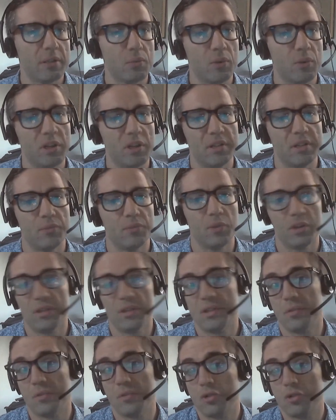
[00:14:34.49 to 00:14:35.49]
What is
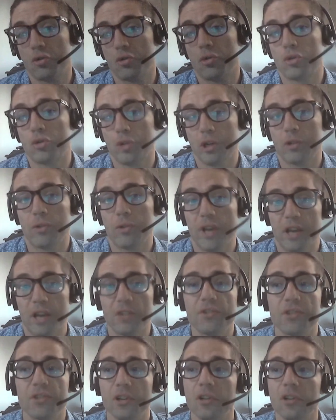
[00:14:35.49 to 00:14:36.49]
it that you're trying to
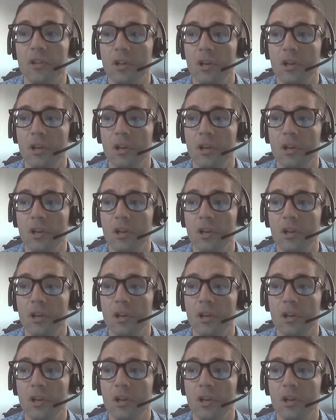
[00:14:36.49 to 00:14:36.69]
answer?